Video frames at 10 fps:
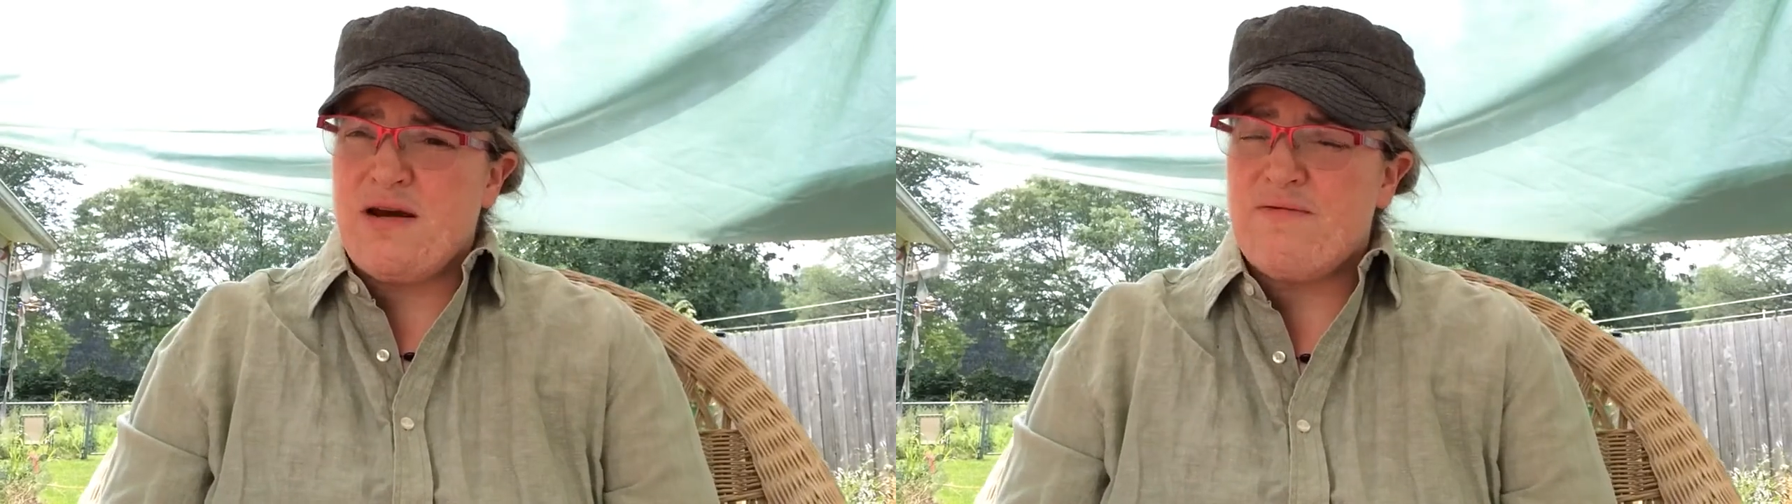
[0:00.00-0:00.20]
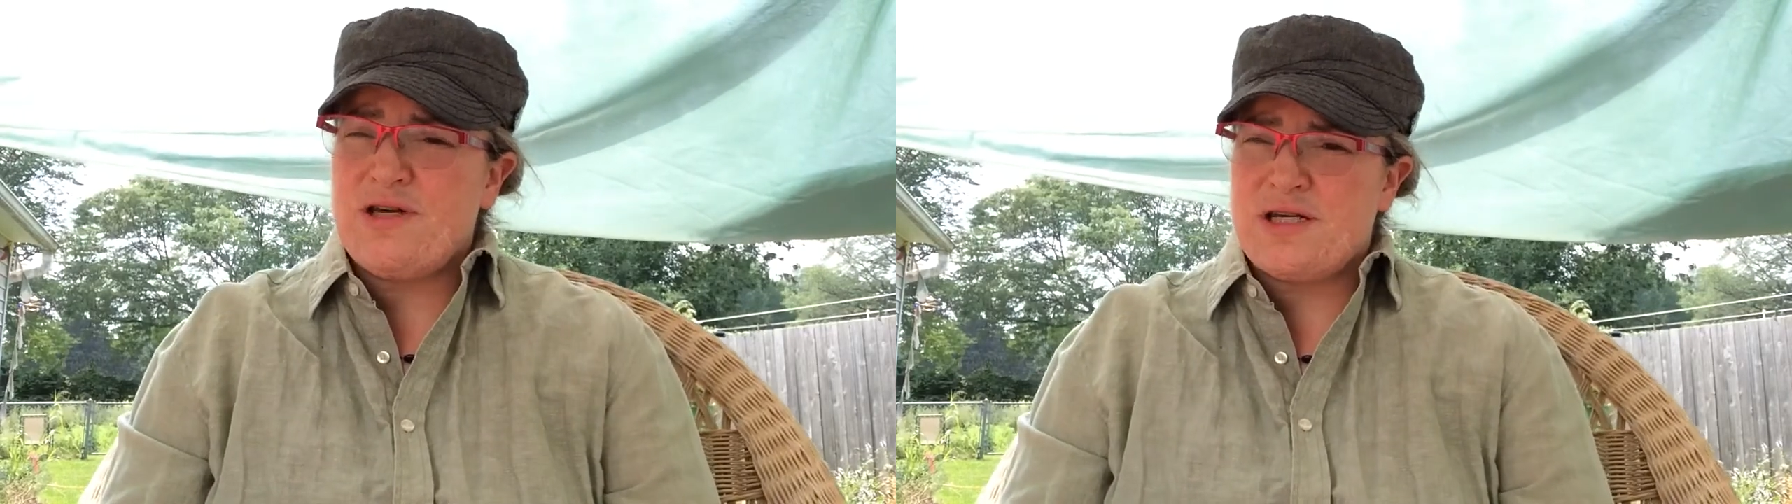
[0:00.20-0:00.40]

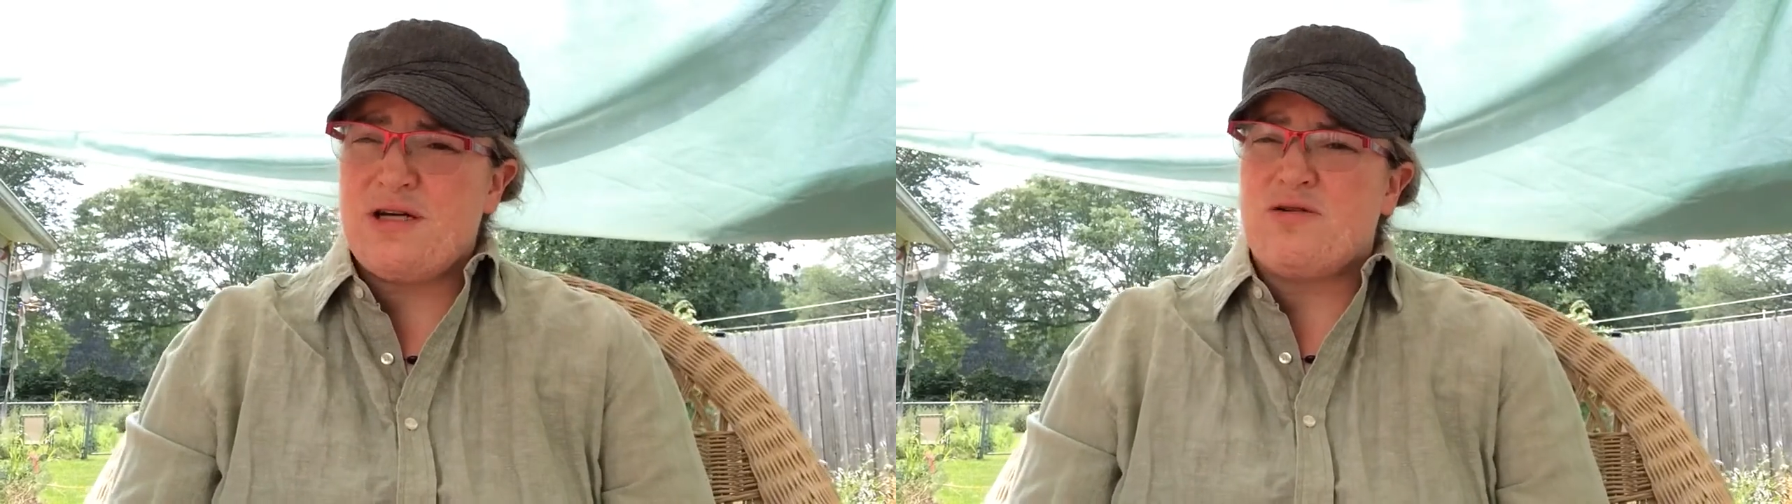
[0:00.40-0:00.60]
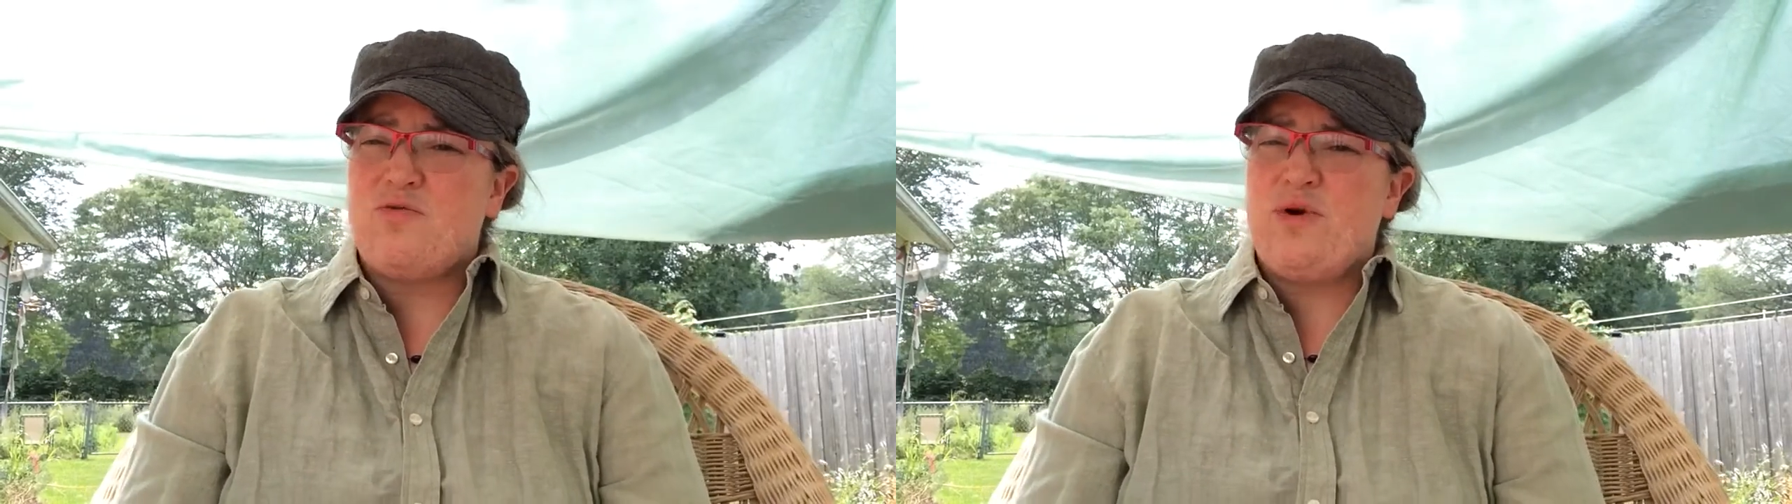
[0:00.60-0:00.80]
every
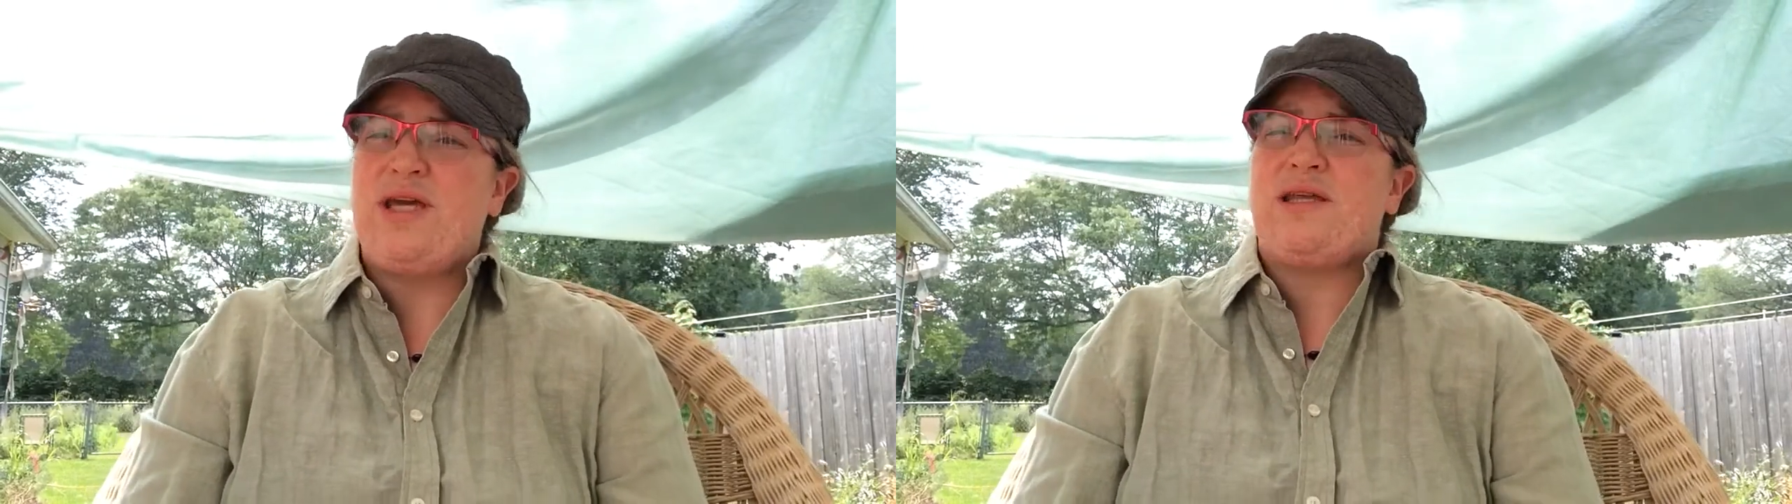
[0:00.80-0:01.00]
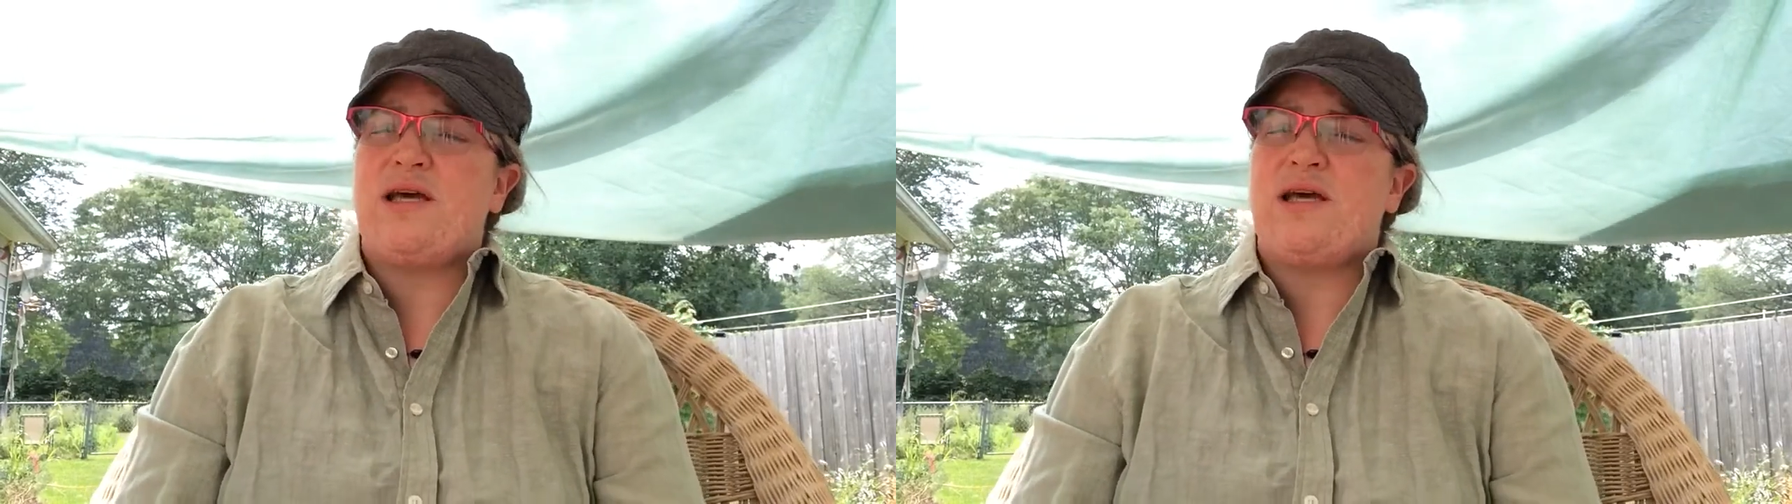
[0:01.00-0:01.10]
single week